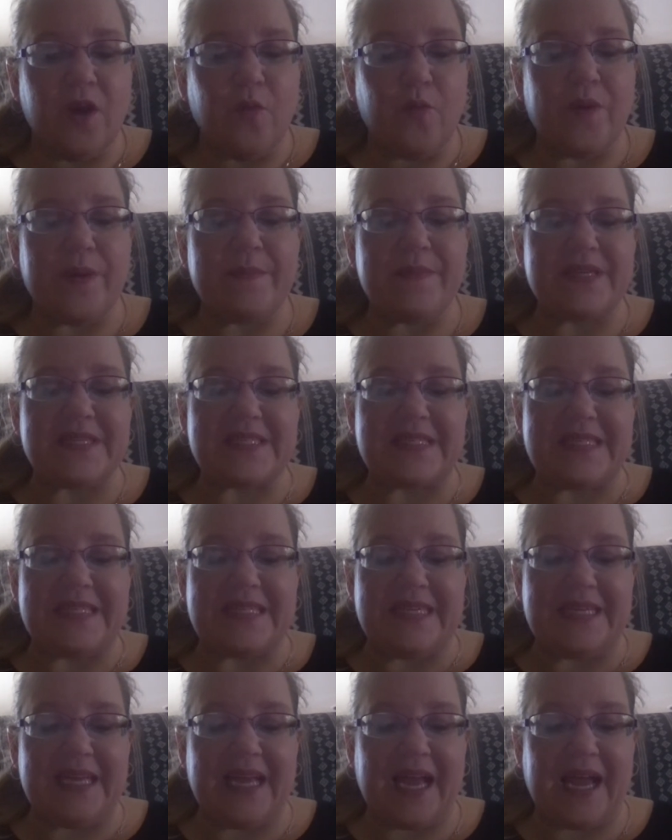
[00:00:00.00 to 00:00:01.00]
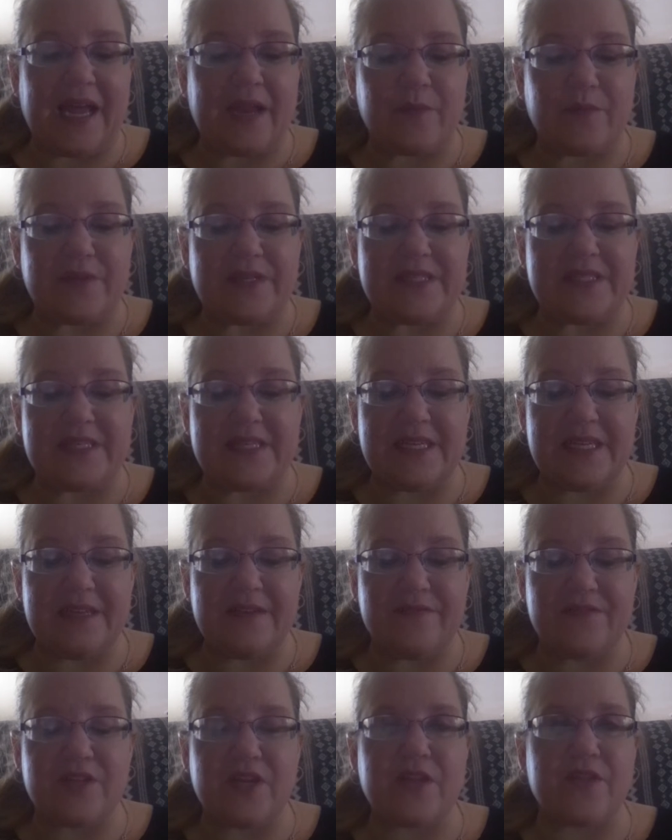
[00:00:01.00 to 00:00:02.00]
When Miss Lee had
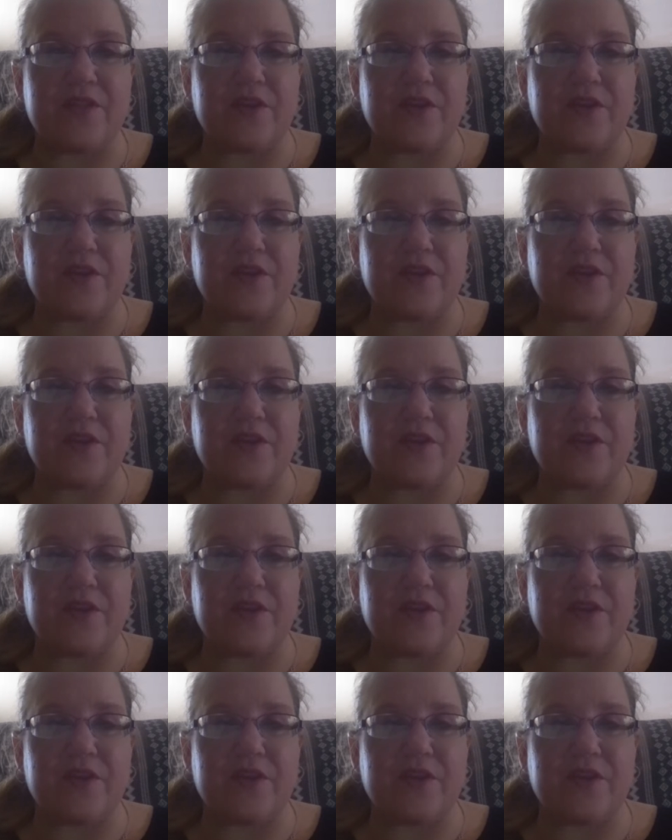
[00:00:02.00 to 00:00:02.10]
received